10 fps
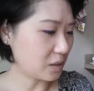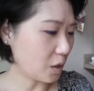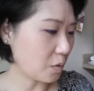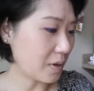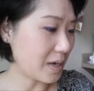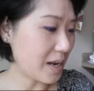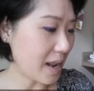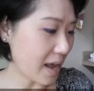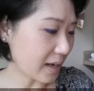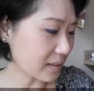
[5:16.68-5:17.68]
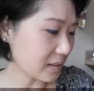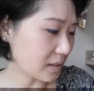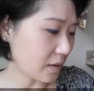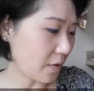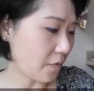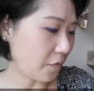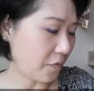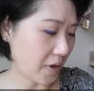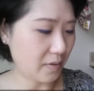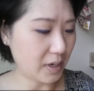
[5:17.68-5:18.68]
So next,
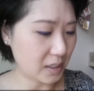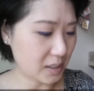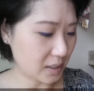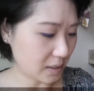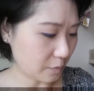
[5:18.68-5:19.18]
favorite.